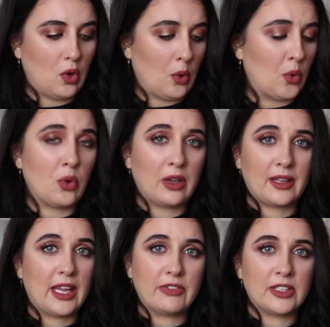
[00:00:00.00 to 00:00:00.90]
or
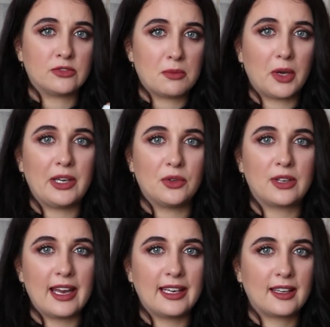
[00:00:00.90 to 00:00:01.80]
even remotely
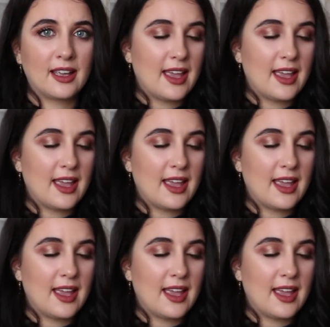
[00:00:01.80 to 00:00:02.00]
organic.